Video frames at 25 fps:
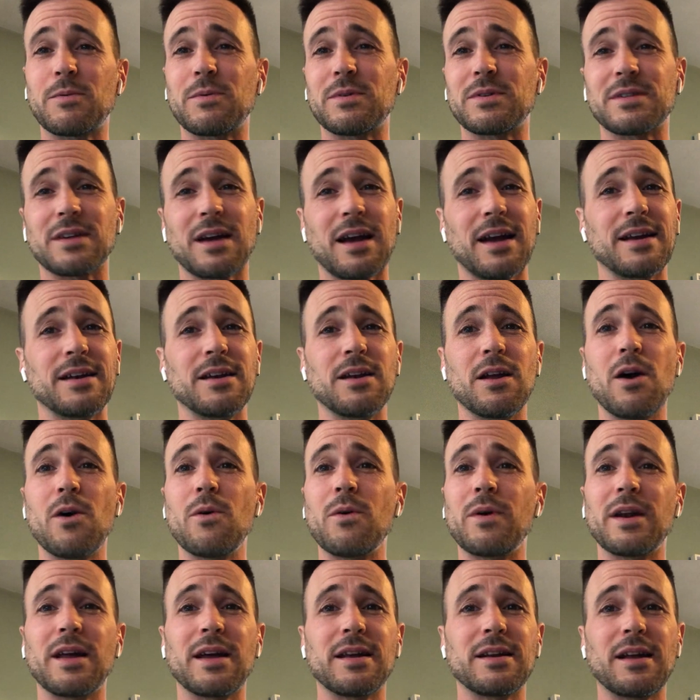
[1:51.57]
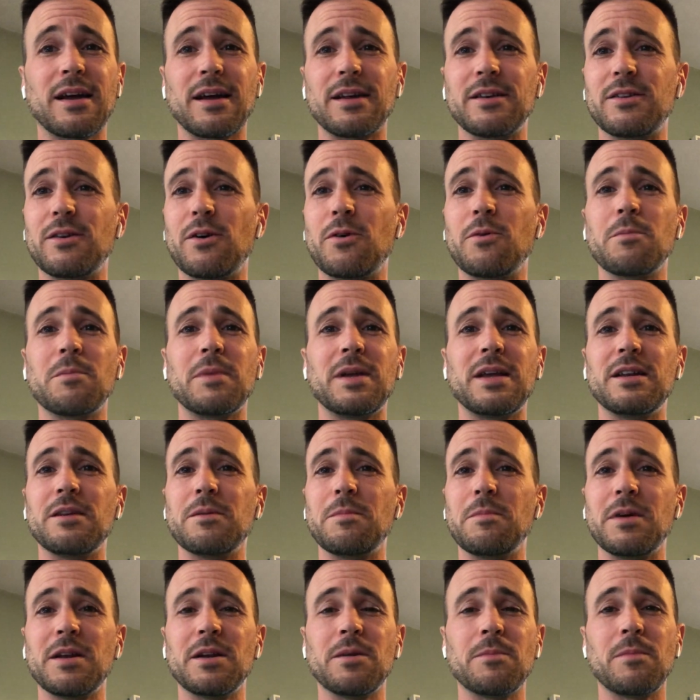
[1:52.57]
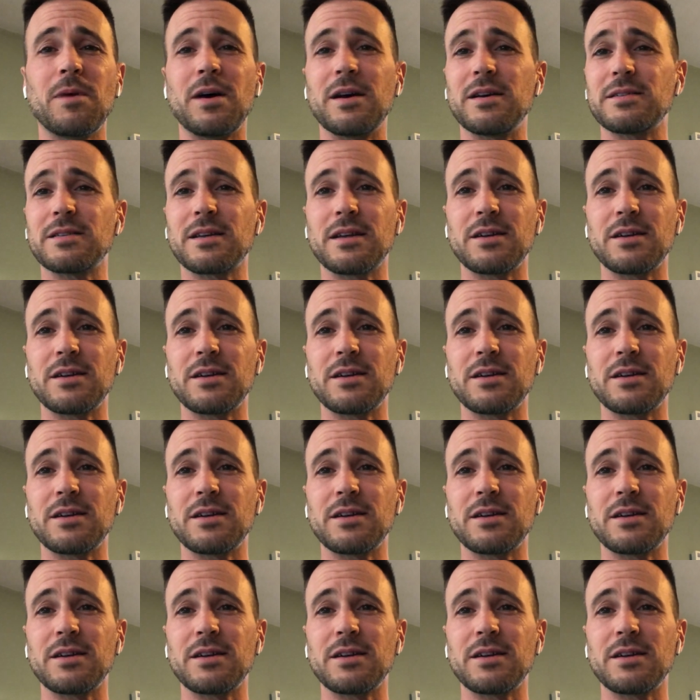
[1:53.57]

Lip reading: which I know, and I don't mean to minimize.